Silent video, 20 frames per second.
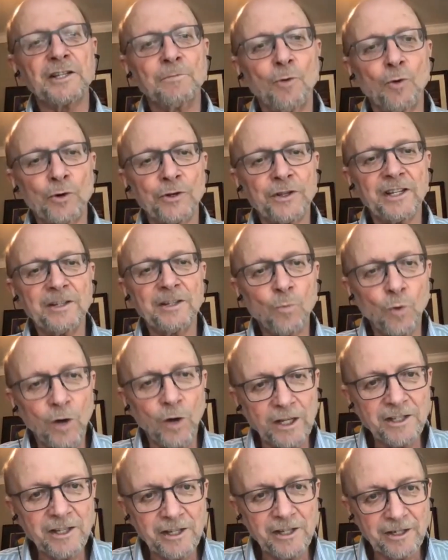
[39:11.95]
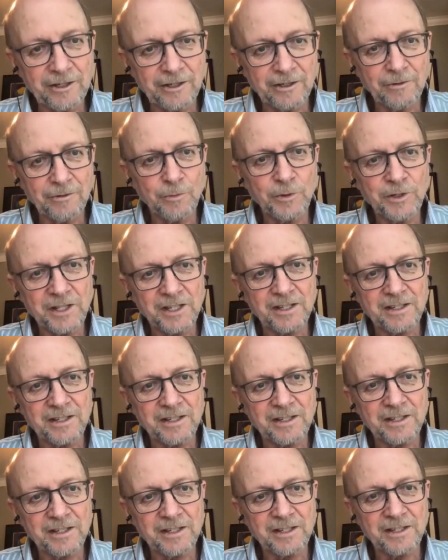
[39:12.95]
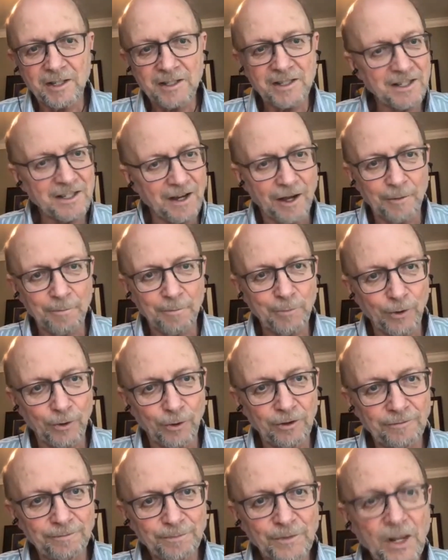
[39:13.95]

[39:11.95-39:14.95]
more than 1 year with the same ensemble,